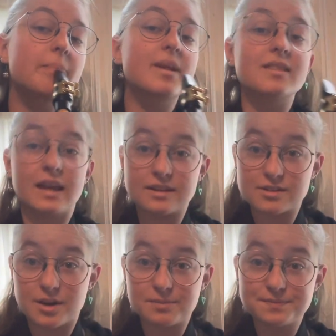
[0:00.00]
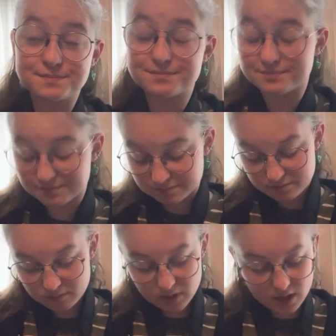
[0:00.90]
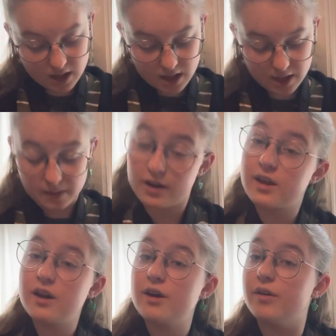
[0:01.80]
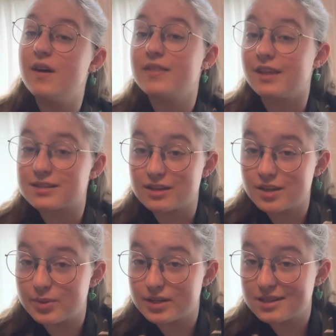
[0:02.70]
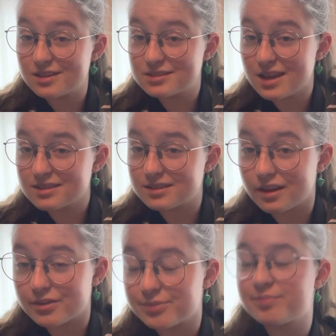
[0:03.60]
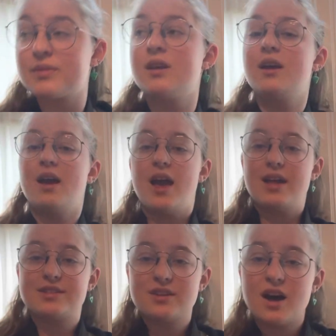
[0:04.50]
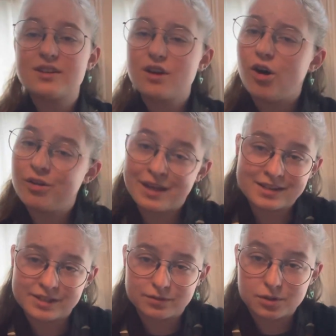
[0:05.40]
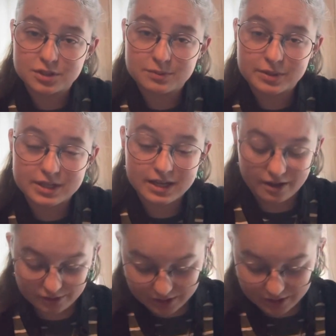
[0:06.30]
Like so. And there you go. That's how you put a tenor sax together. It's not all that difficult to put together.